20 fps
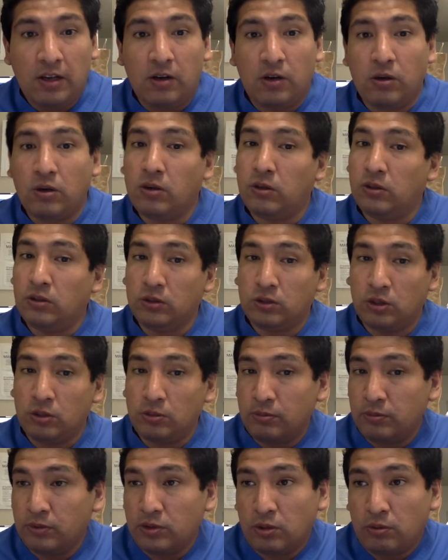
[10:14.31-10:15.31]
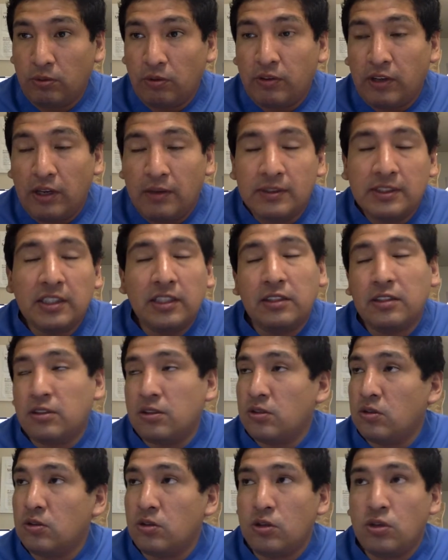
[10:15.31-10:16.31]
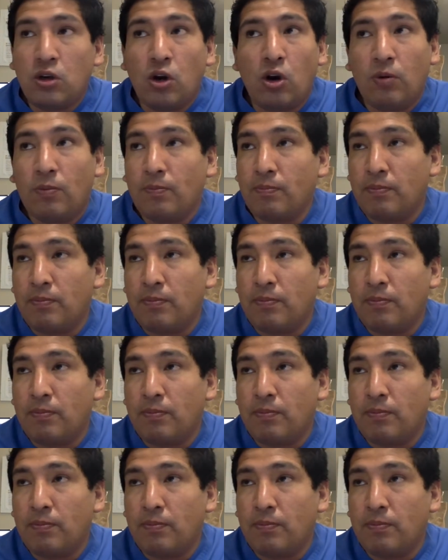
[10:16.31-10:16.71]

Or some of them said, no,